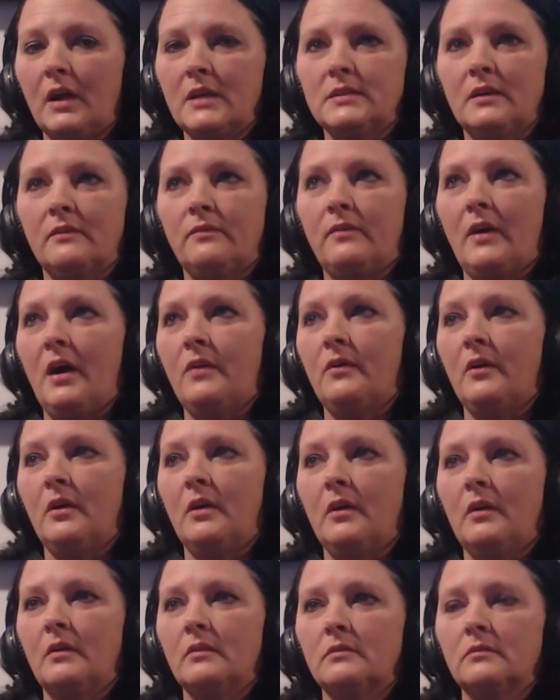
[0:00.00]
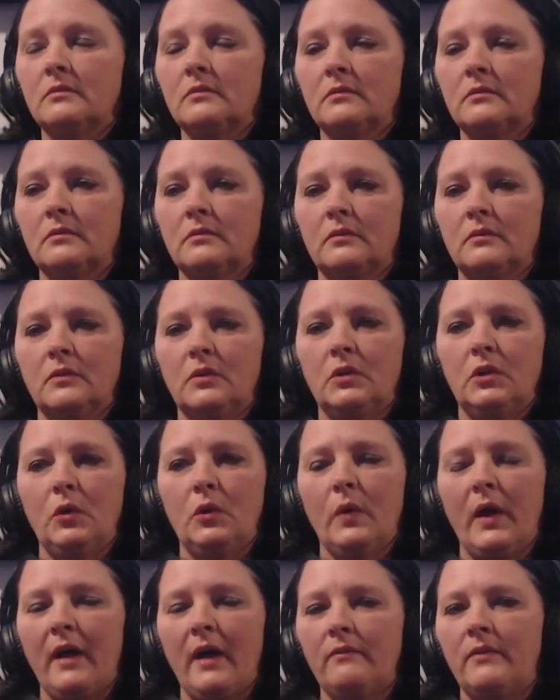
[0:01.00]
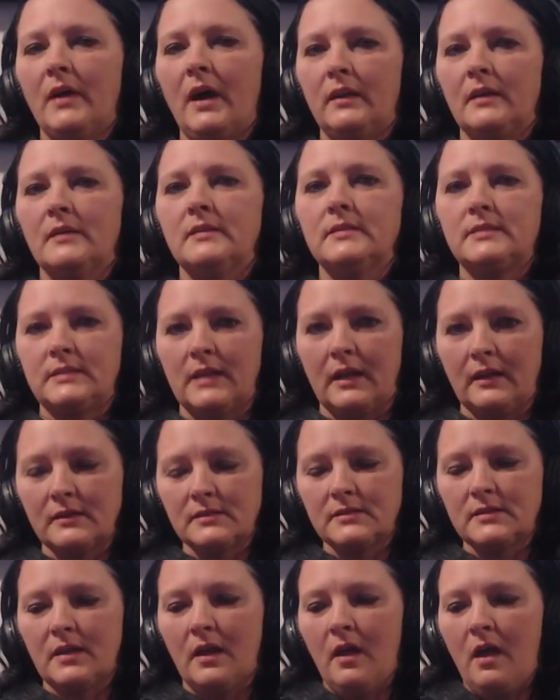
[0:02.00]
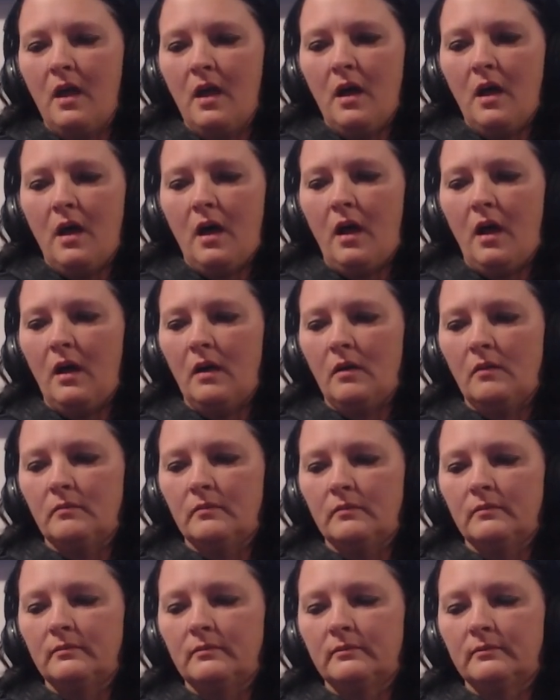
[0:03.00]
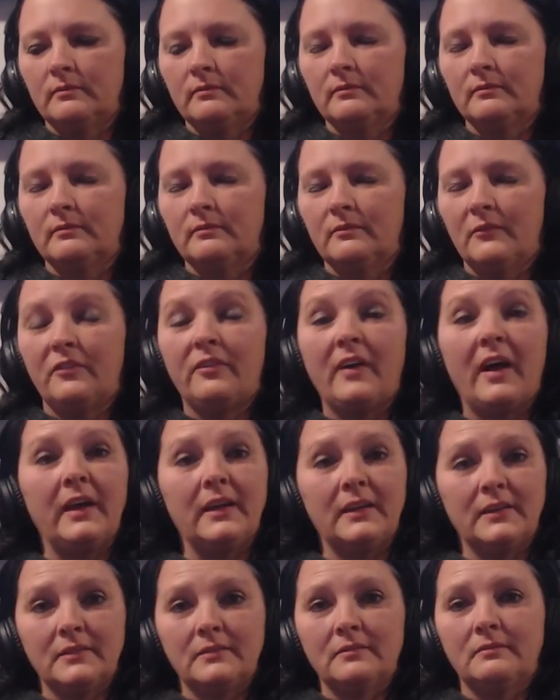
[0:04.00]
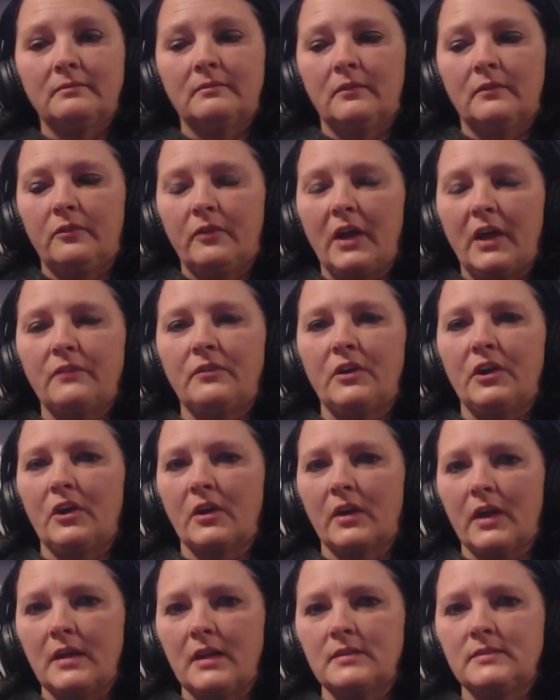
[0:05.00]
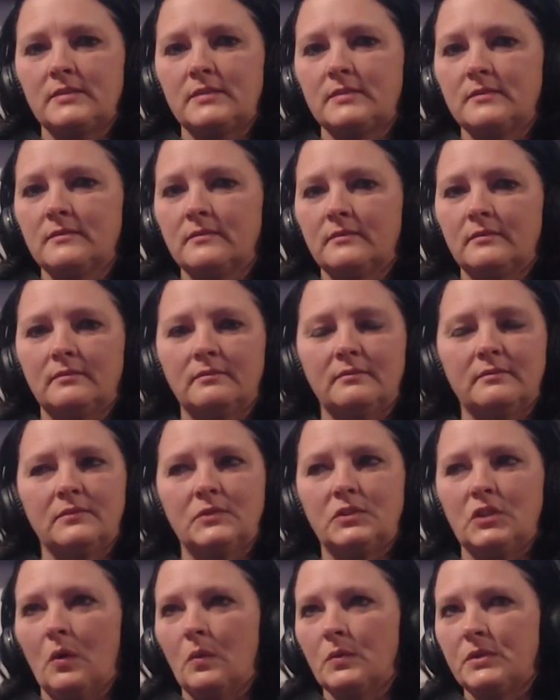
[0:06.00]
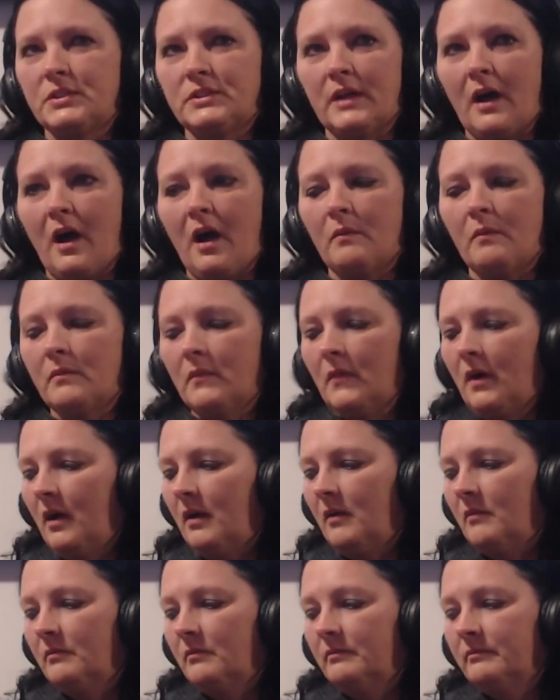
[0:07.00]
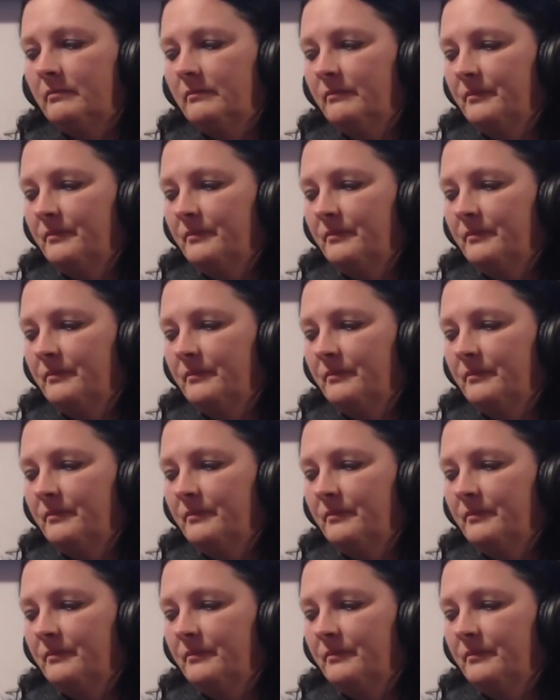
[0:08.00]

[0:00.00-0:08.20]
as a father you have that instinct um, fight fight for your kids don't stop um,